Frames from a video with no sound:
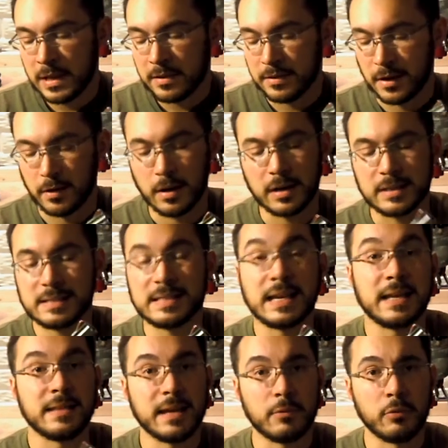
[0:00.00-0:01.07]
they're going to
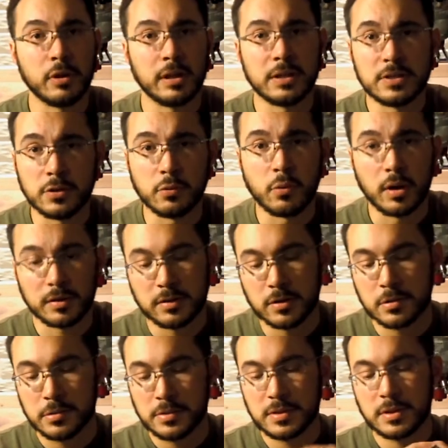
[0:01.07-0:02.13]
say they really do want
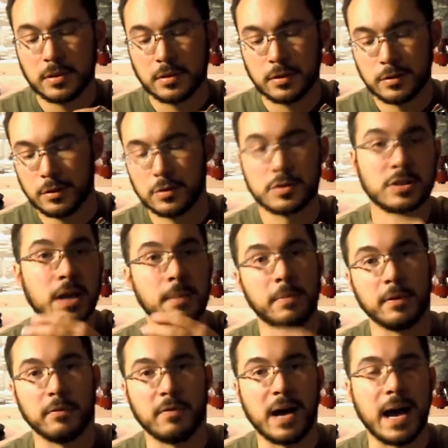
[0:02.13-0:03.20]
those
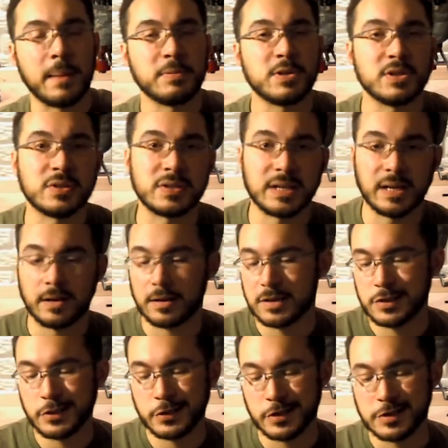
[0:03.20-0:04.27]
couple of options there, because
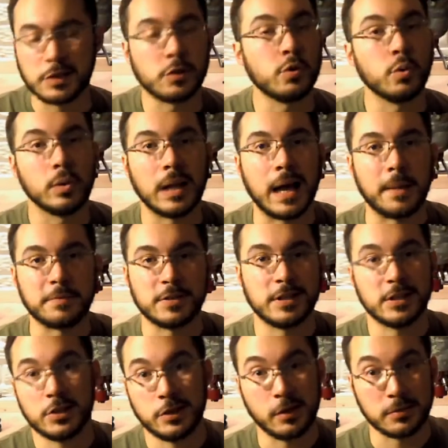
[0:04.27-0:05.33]
it's just a cool option
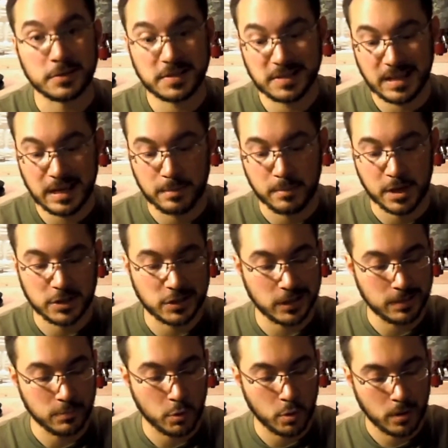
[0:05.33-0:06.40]
that you don't see much
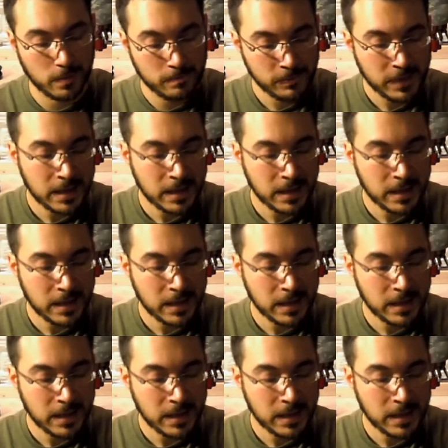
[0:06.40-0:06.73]
anymore.